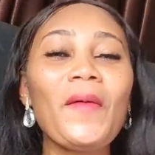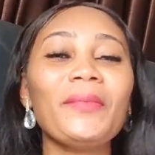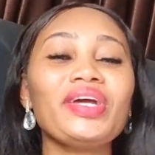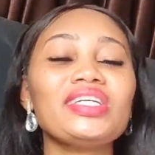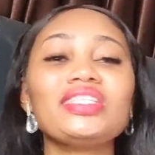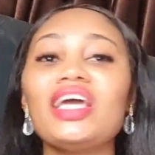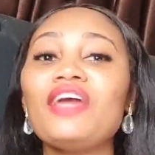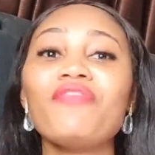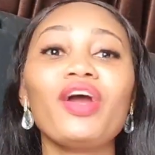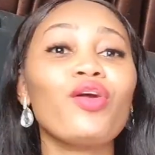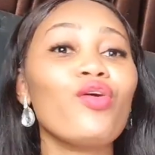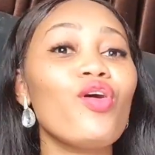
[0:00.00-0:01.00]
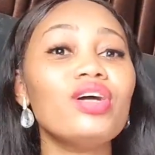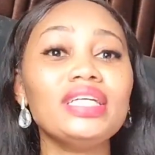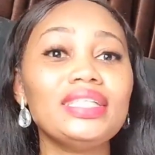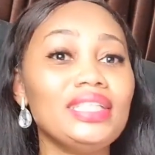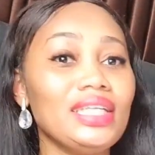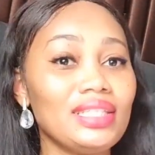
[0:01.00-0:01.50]
Because if I go on
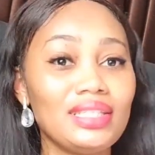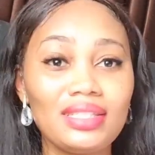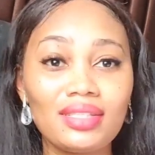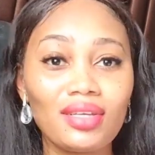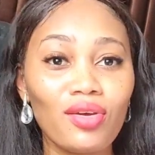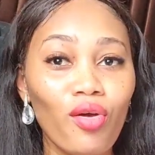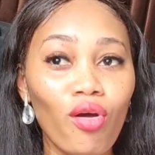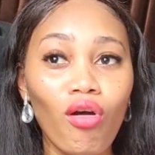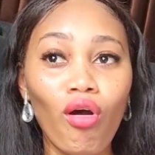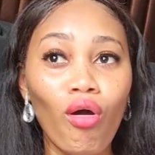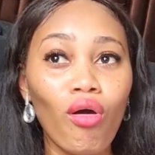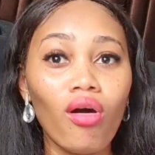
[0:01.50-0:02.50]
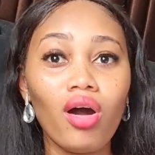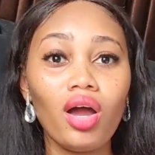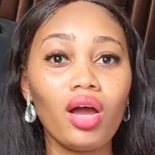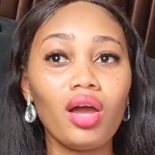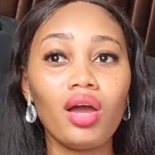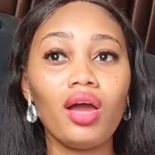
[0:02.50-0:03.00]
a date or
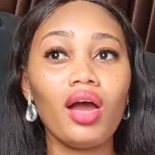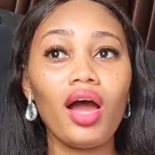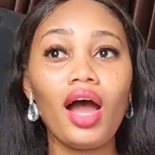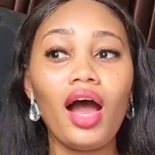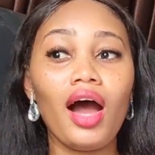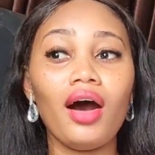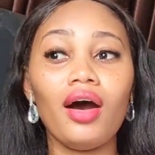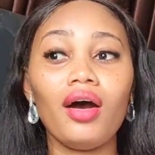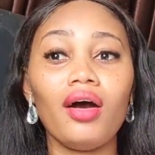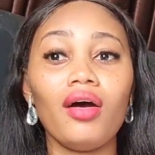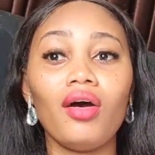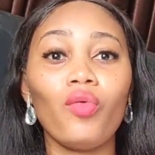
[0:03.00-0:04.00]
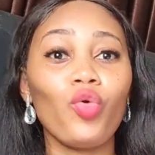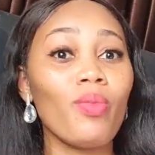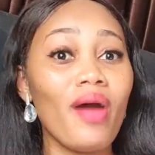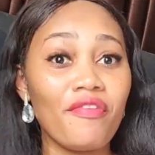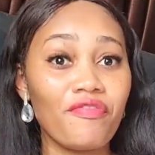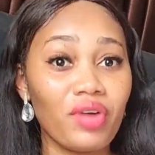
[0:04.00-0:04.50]
with
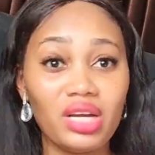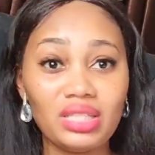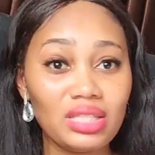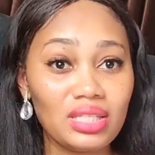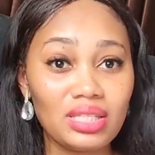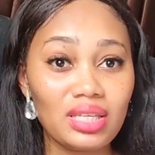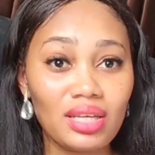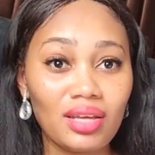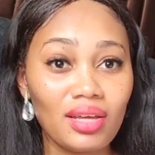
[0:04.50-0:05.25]
my friends,